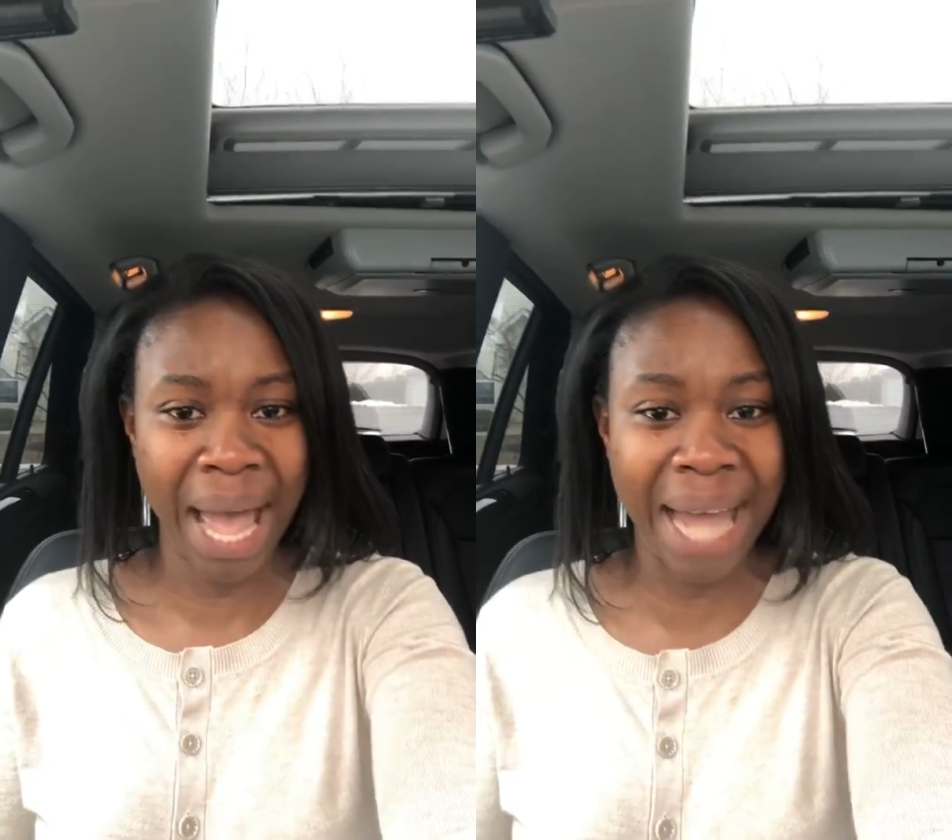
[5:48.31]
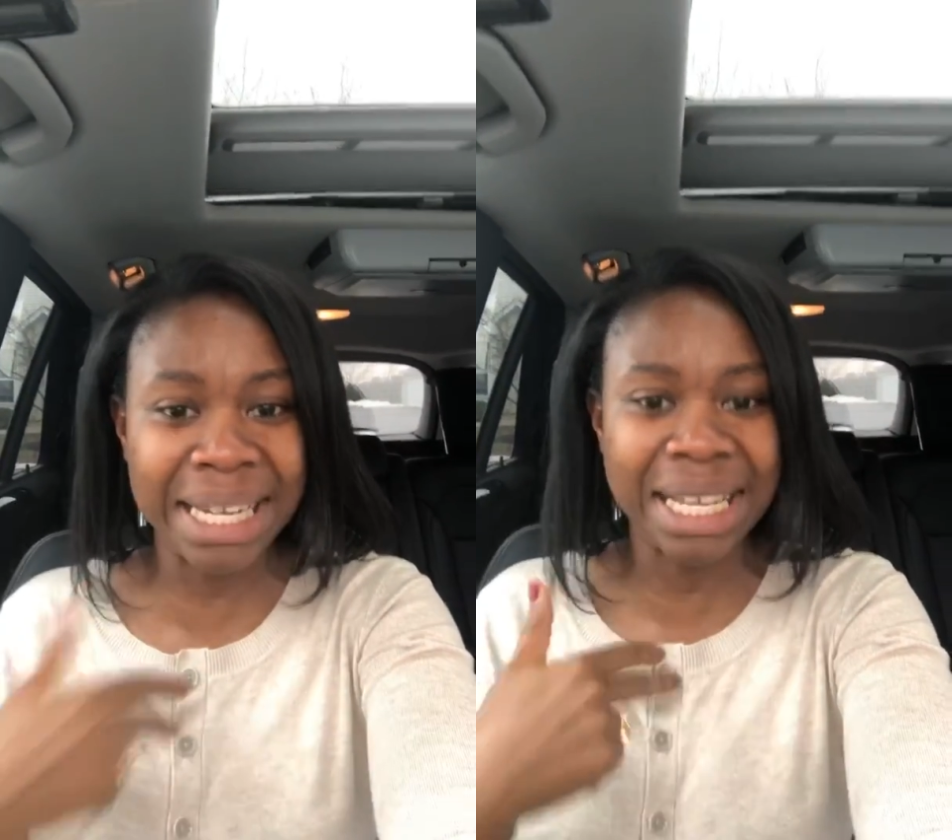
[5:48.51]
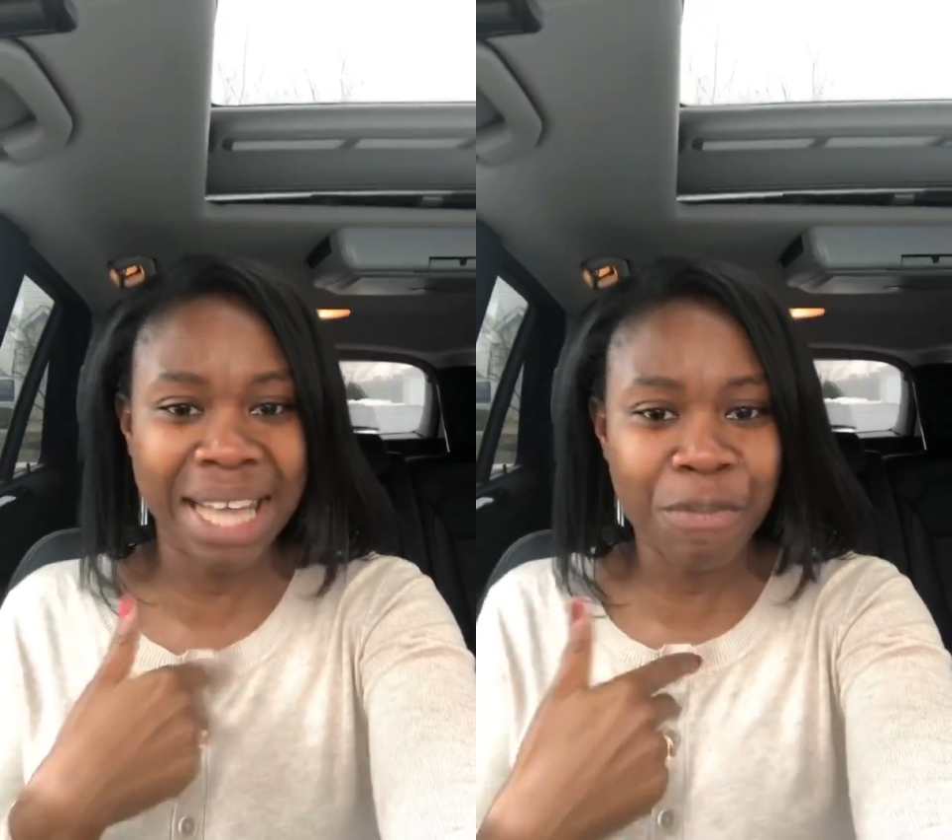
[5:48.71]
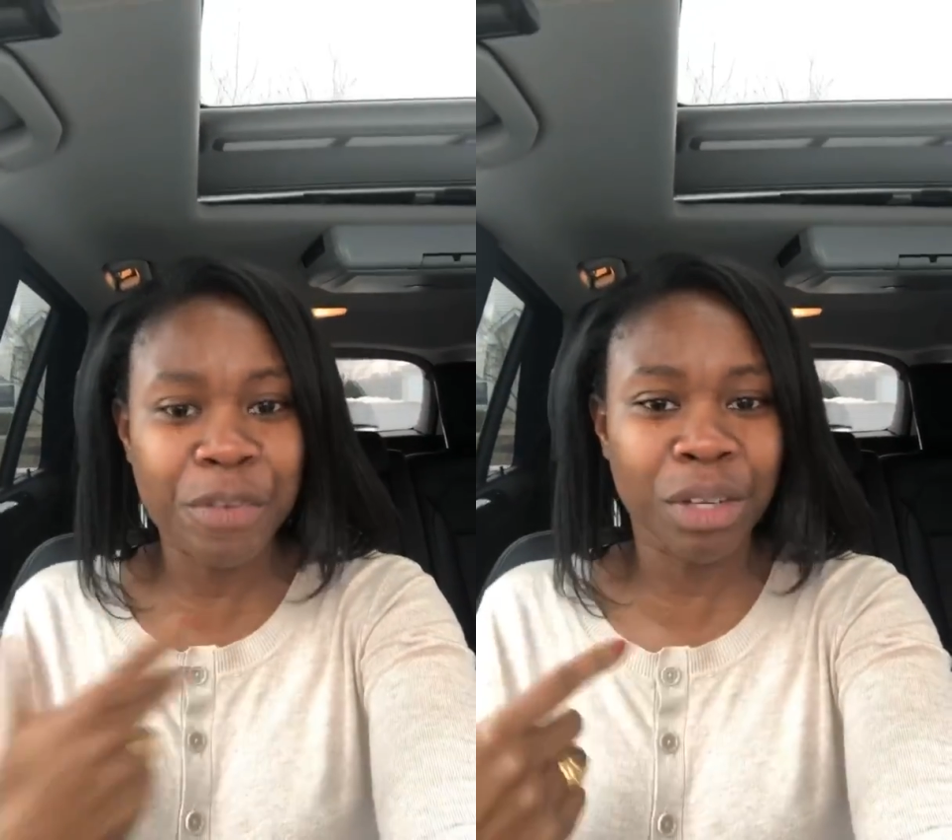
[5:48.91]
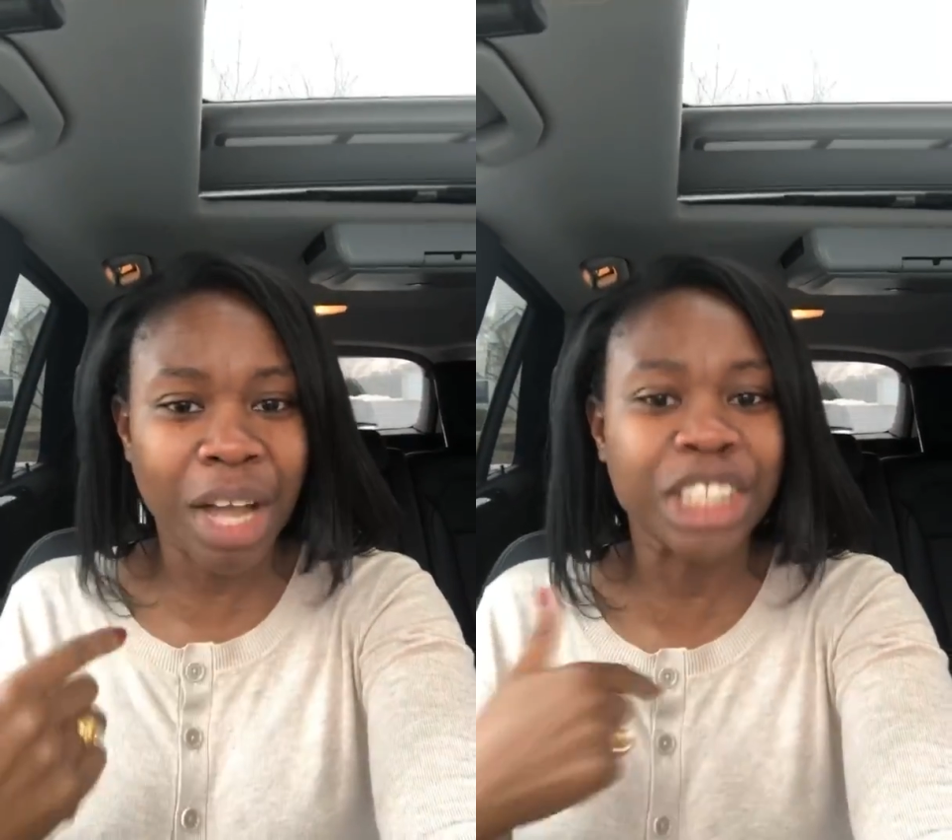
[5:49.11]
And yes, I
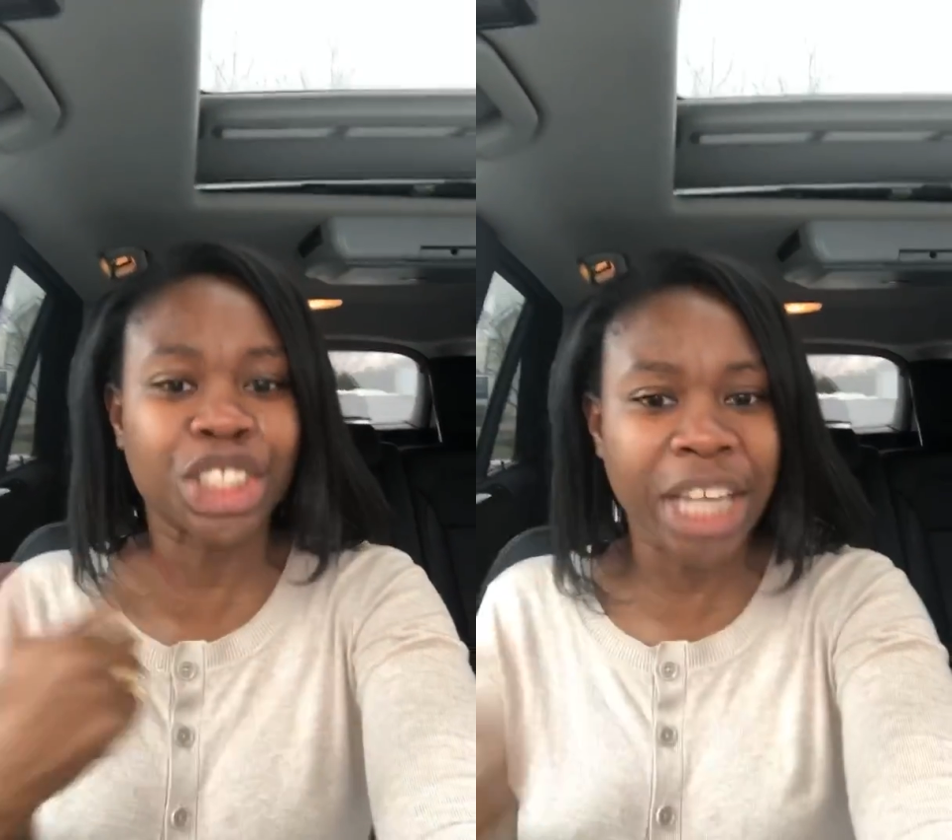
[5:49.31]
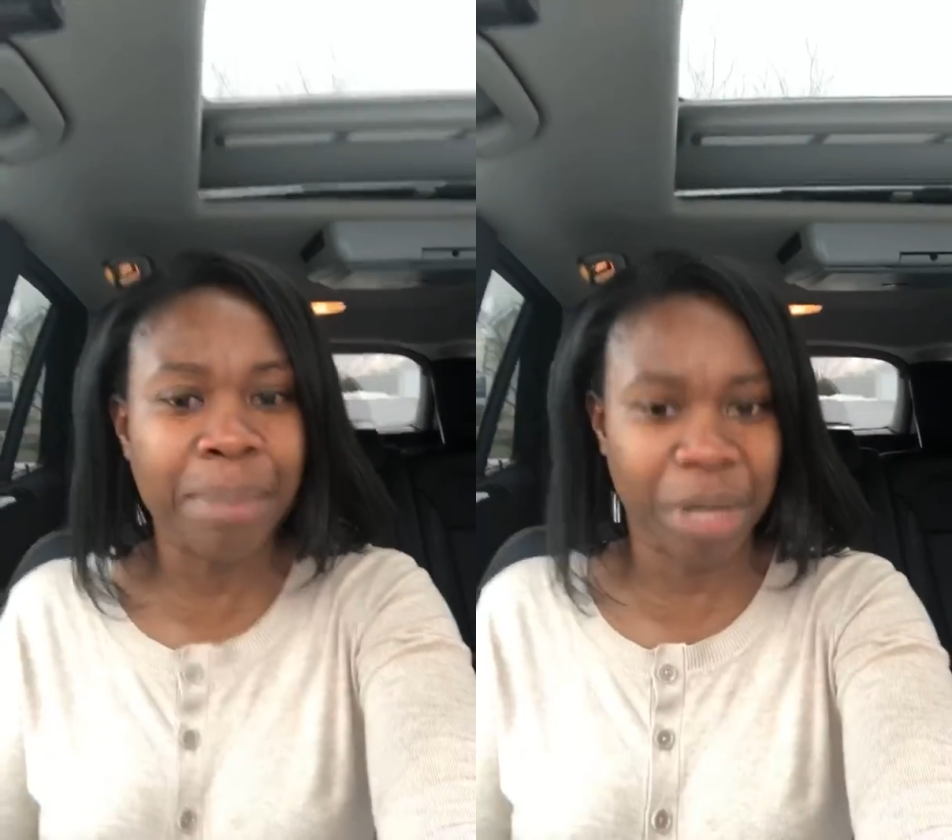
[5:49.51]
feel ashamed